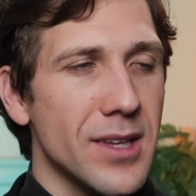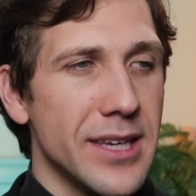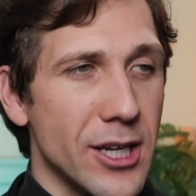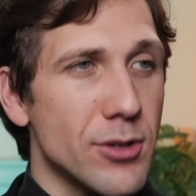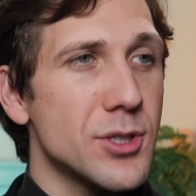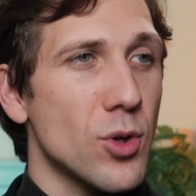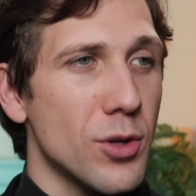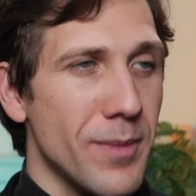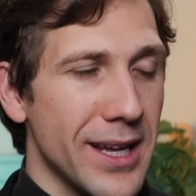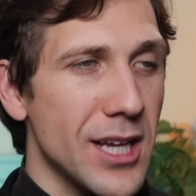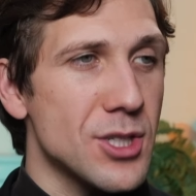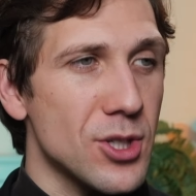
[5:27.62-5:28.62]
geared toward
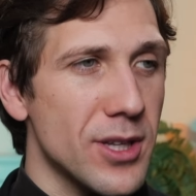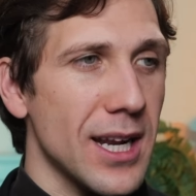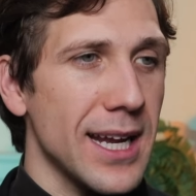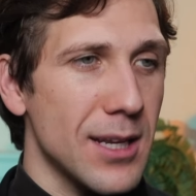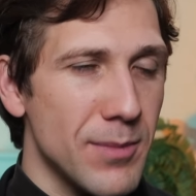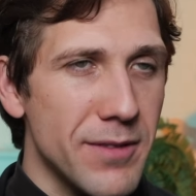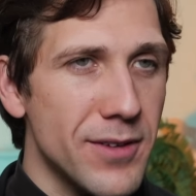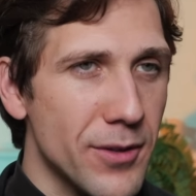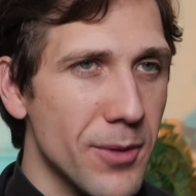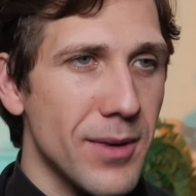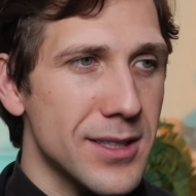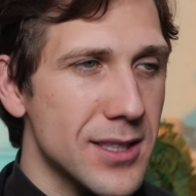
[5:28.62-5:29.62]
making sure that I can be
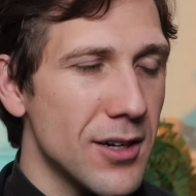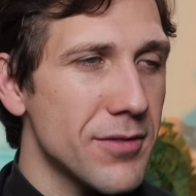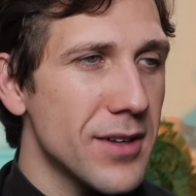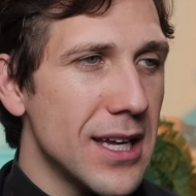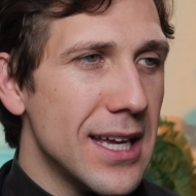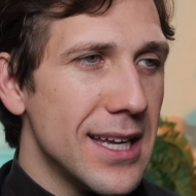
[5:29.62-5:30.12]
filled up myself